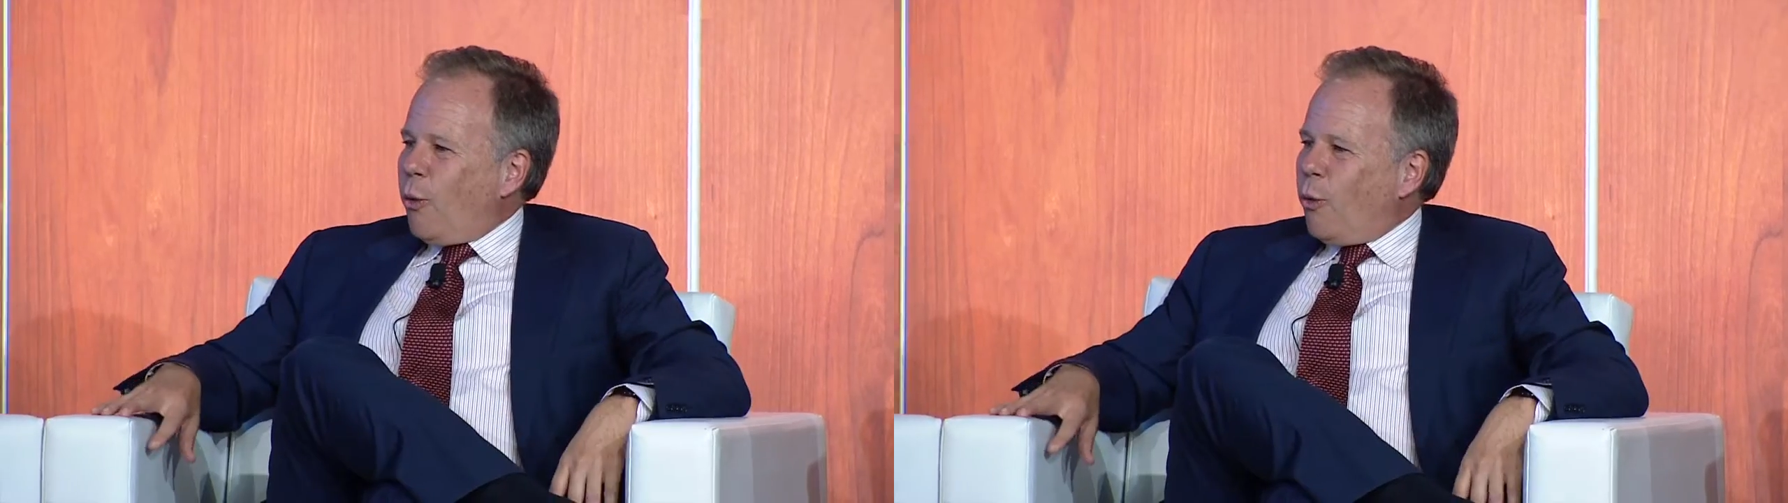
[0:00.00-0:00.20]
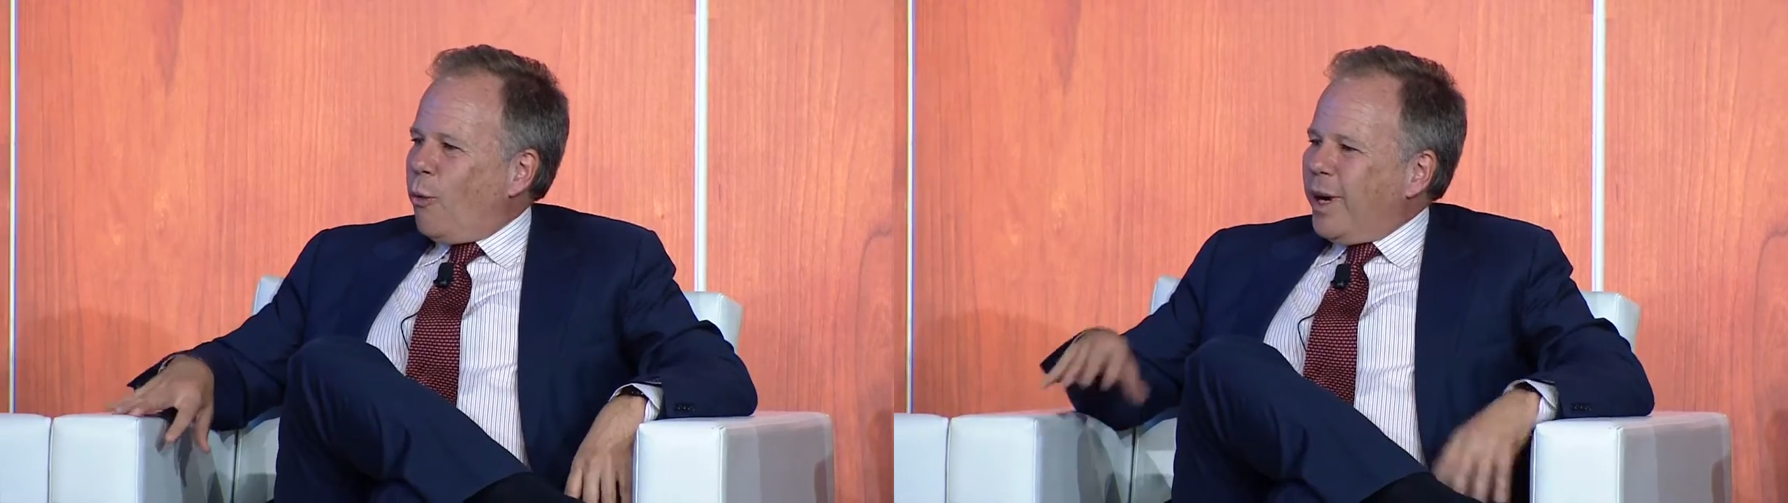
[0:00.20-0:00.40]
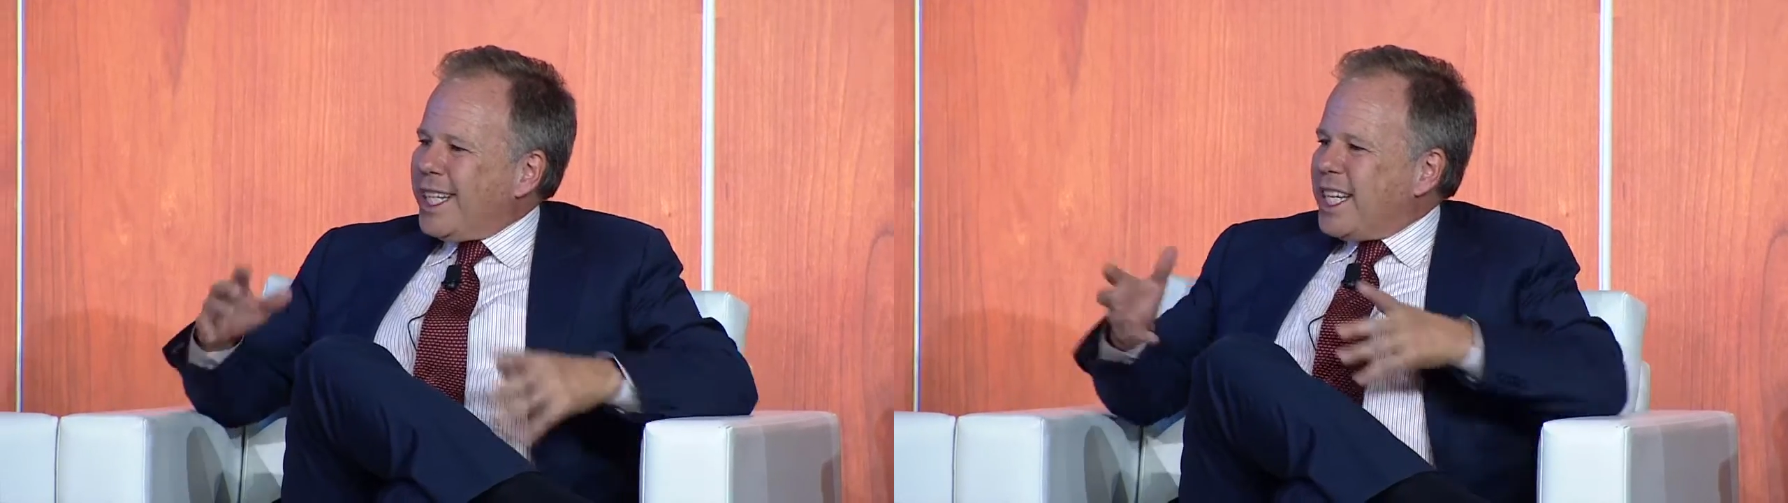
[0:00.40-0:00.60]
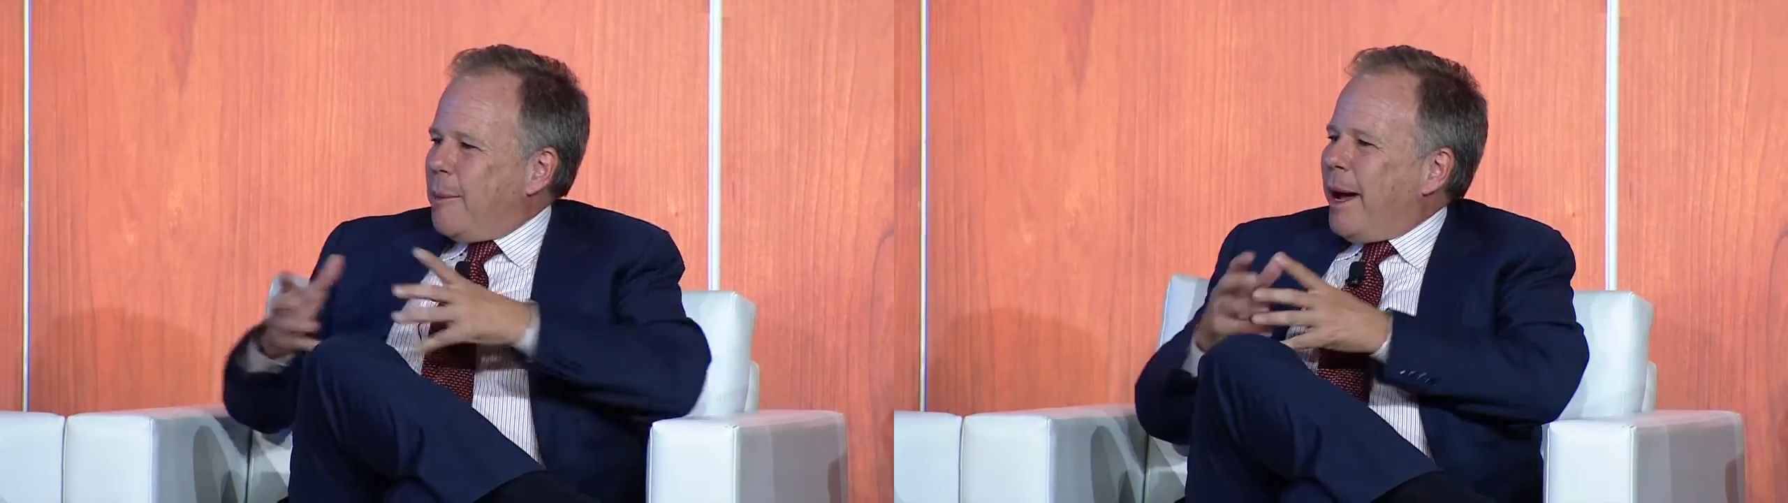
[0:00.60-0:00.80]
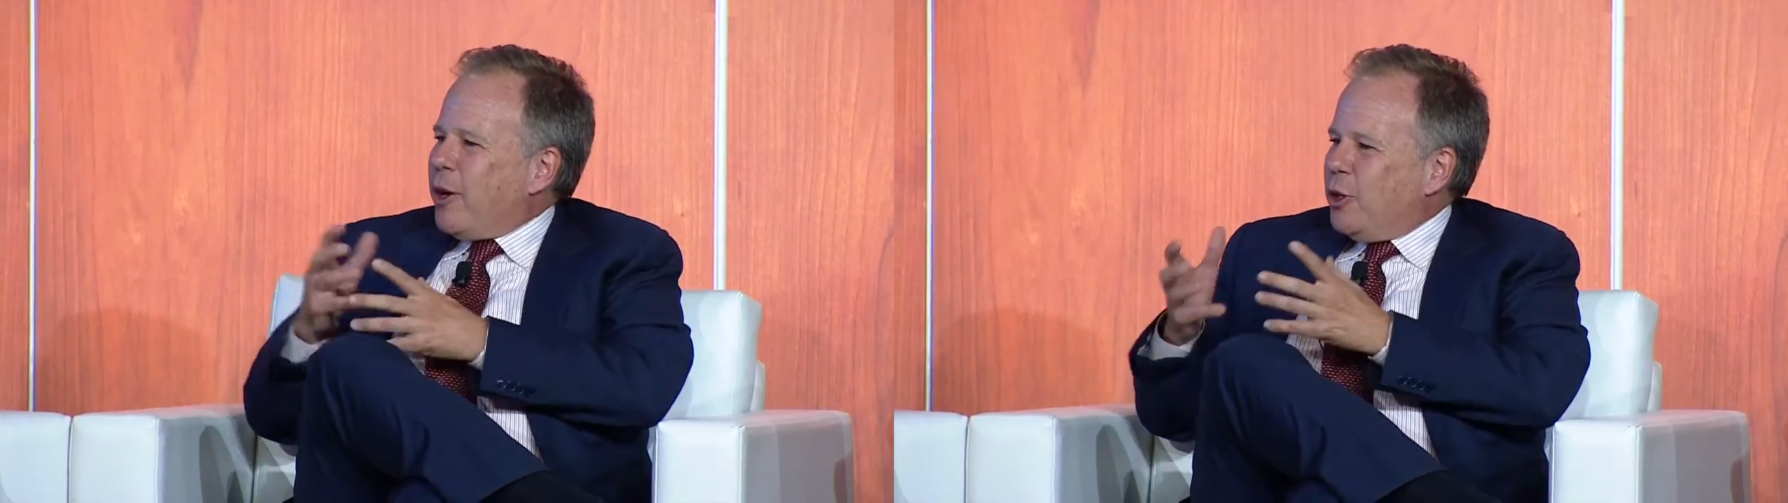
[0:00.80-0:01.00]
What is it
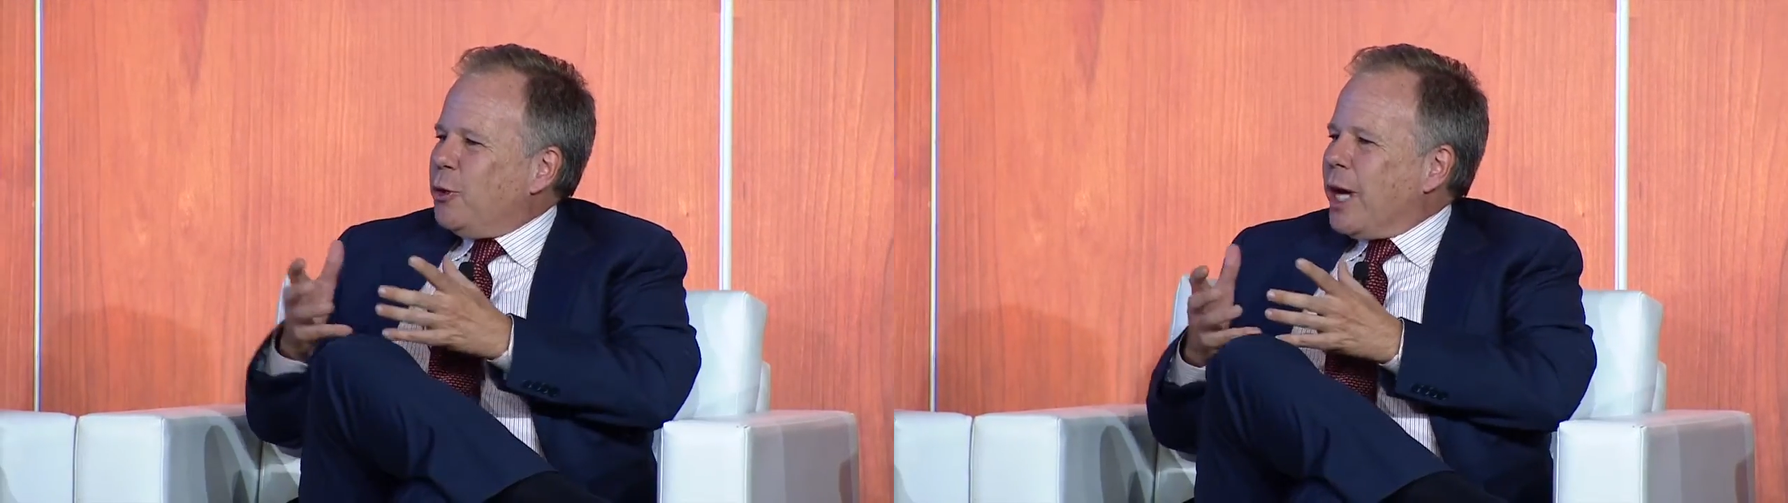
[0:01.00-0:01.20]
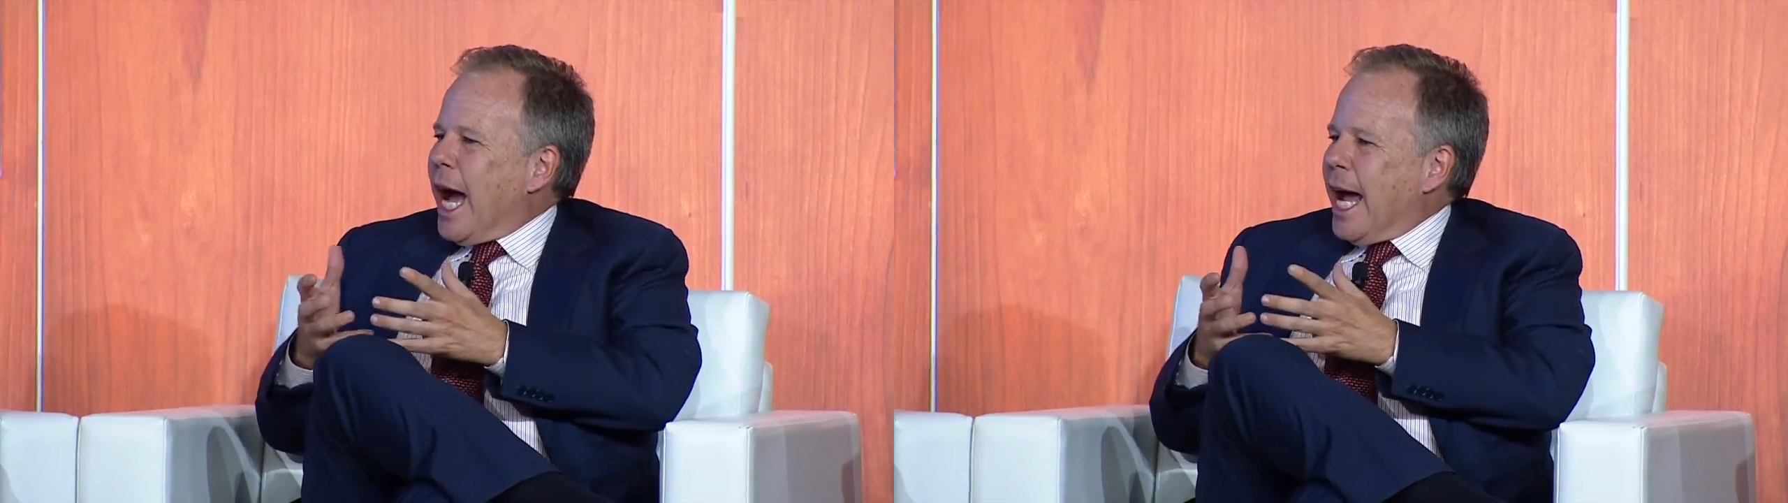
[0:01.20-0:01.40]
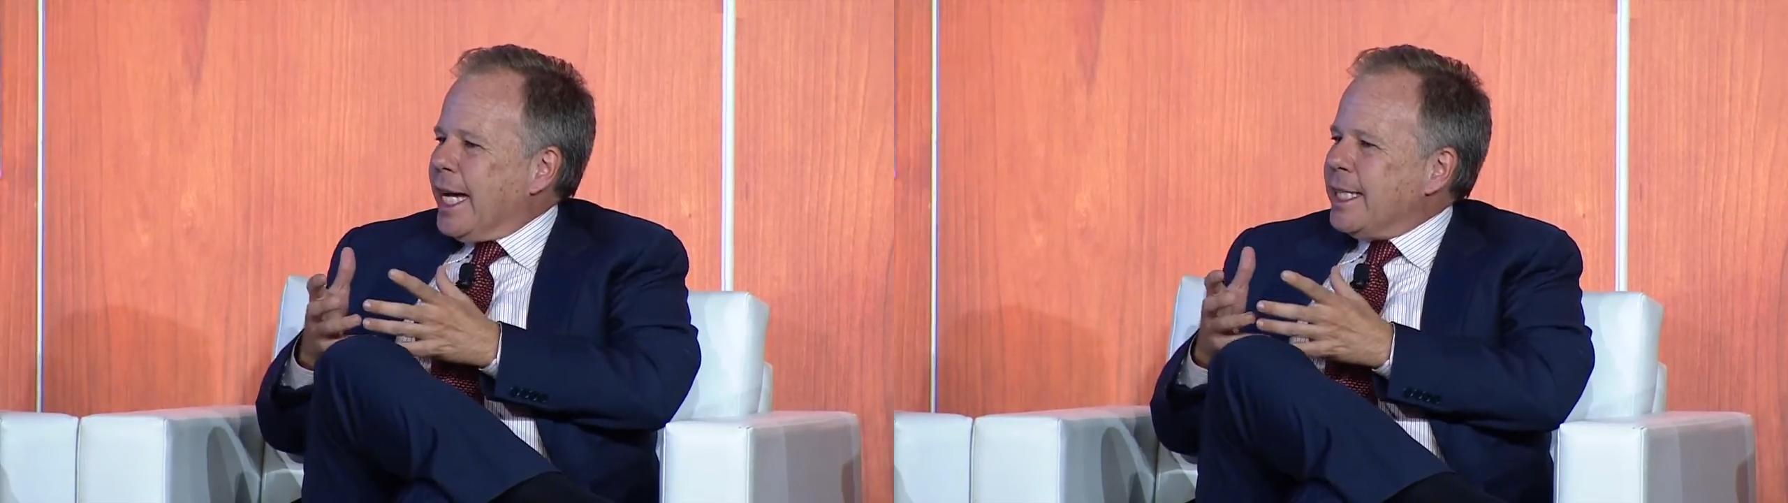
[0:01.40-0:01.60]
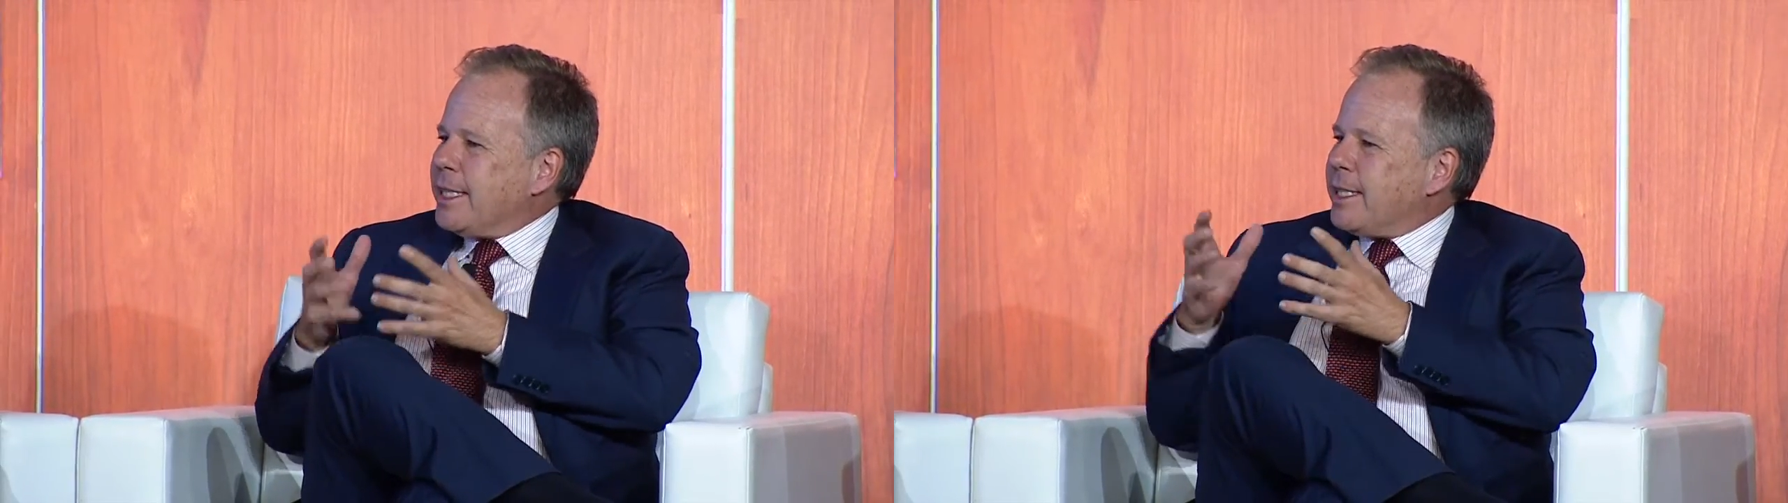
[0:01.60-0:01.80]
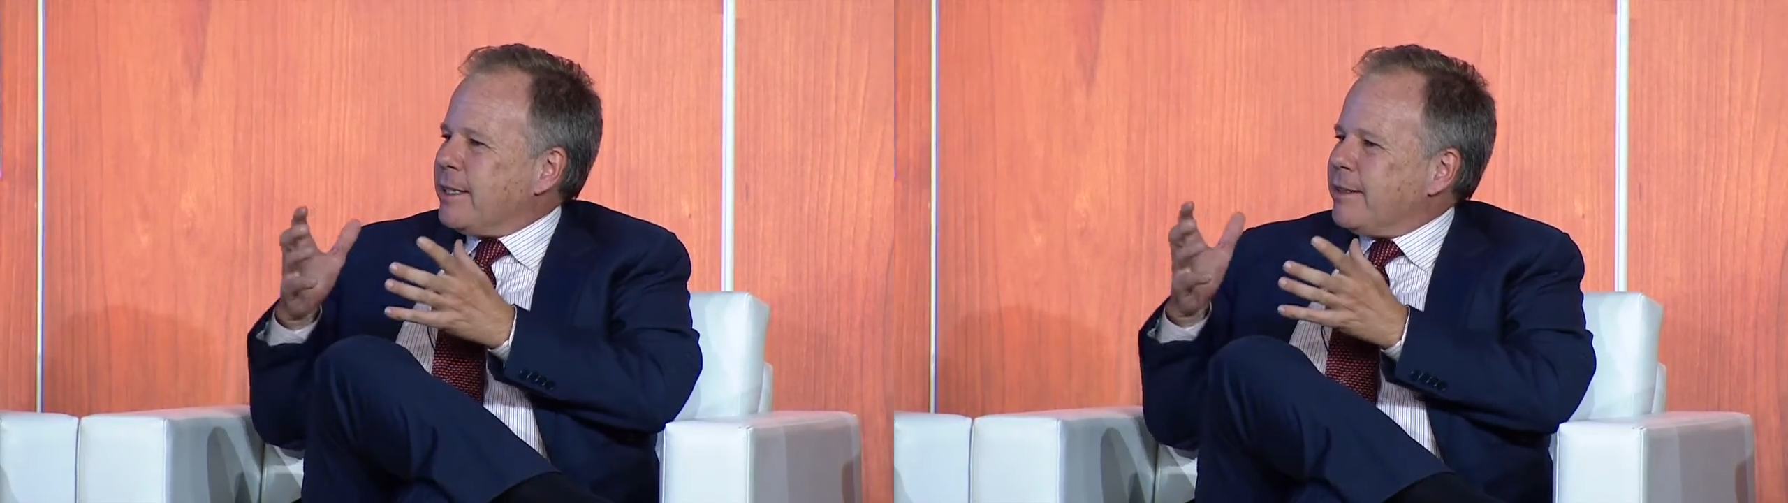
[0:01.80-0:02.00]
about you guys,